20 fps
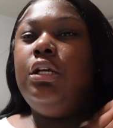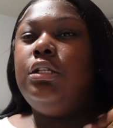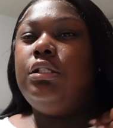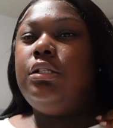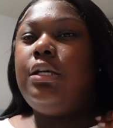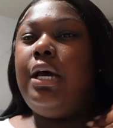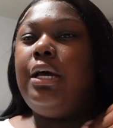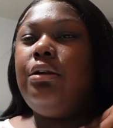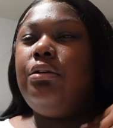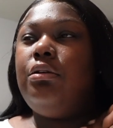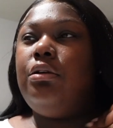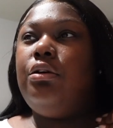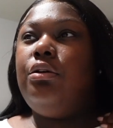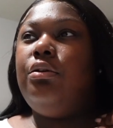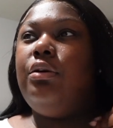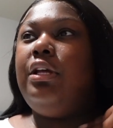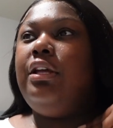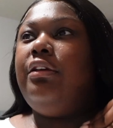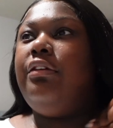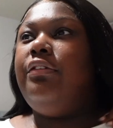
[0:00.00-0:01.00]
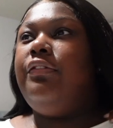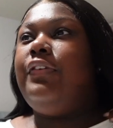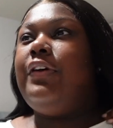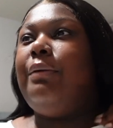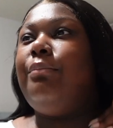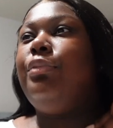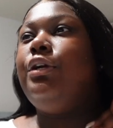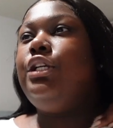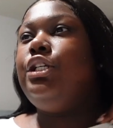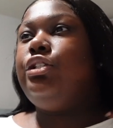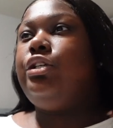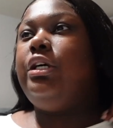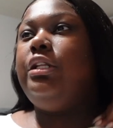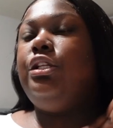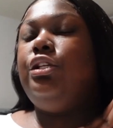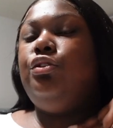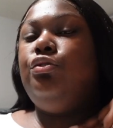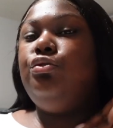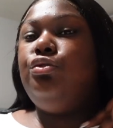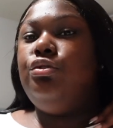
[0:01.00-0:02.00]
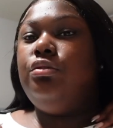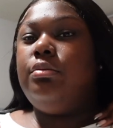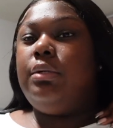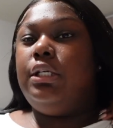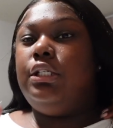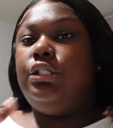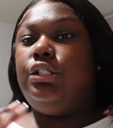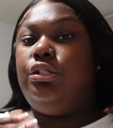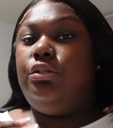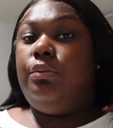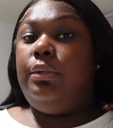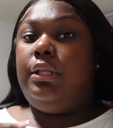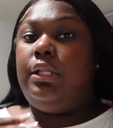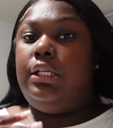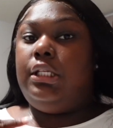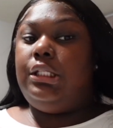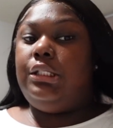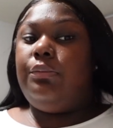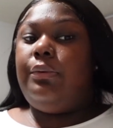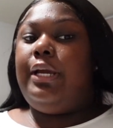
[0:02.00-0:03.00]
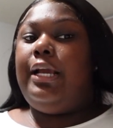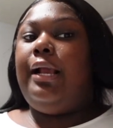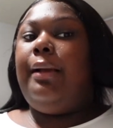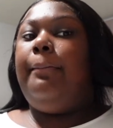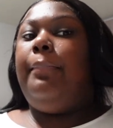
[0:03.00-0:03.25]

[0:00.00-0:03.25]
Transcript: so I don't know if, I'm pretty sure other YouTubers do it this way,